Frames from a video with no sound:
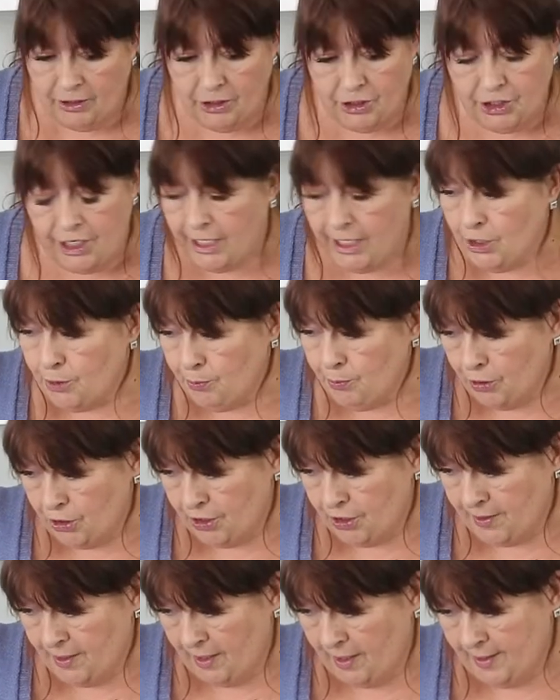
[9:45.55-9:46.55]
going to change
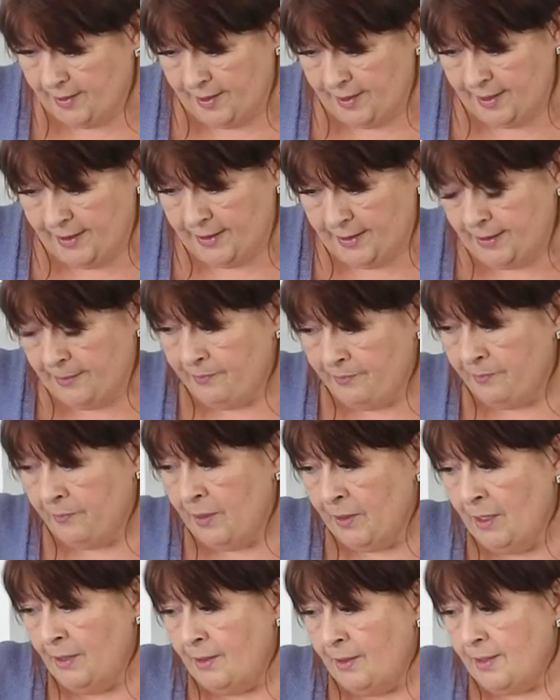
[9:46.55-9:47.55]
brush sizes.
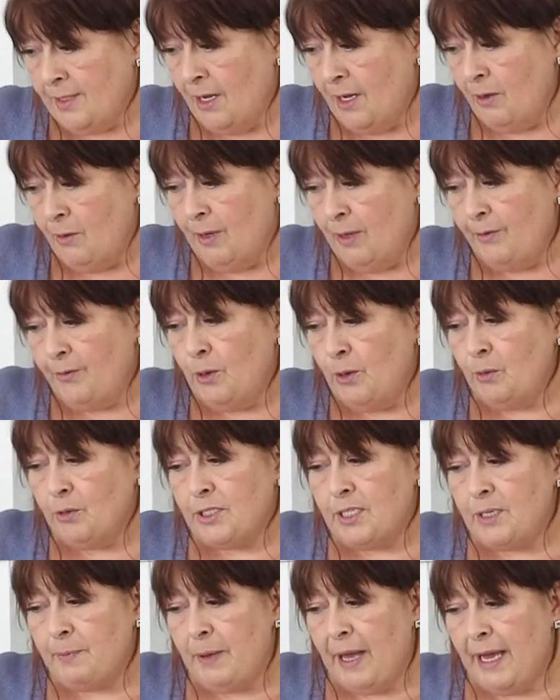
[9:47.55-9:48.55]
So if you
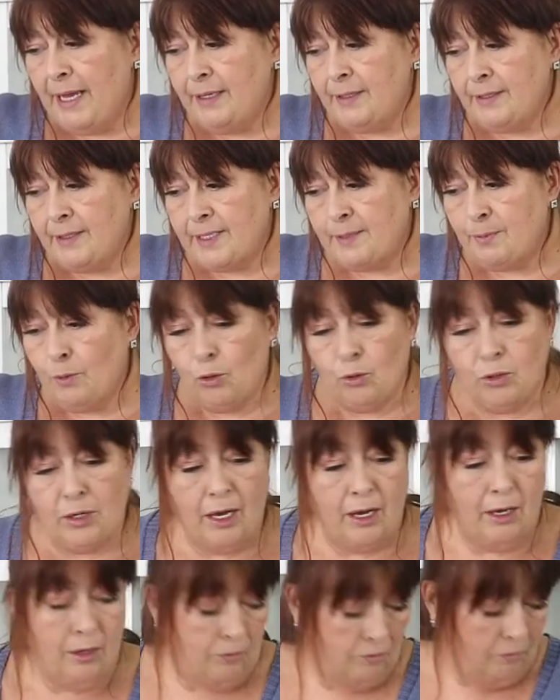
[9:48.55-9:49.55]
want to paint
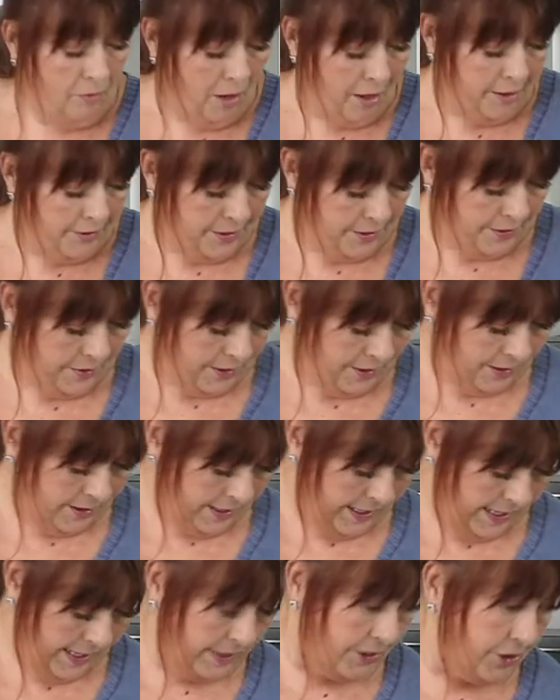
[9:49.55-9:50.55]
smaller, rather
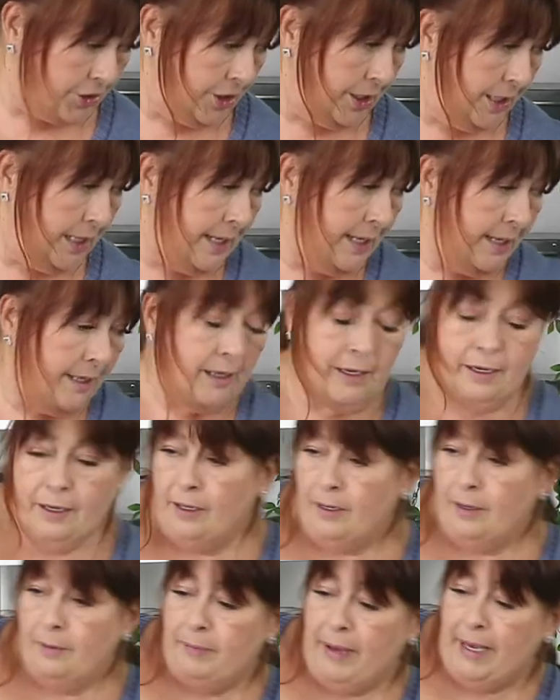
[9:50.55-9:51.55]
than actually
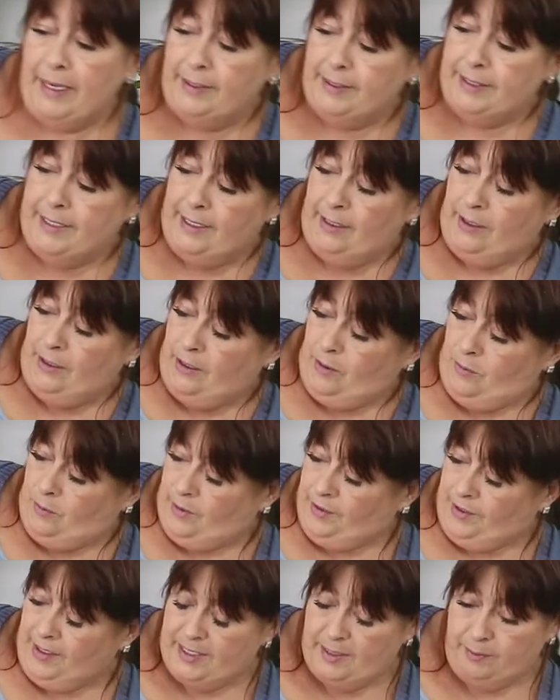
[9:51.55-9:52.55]
painting
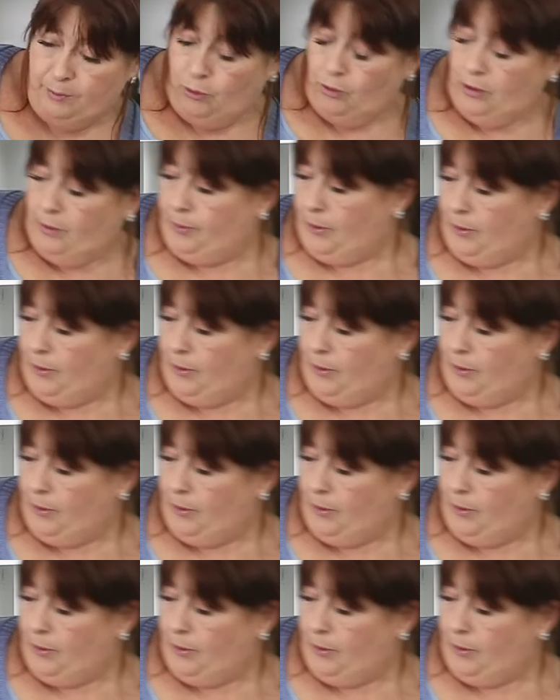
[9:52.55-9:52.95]
with a smaller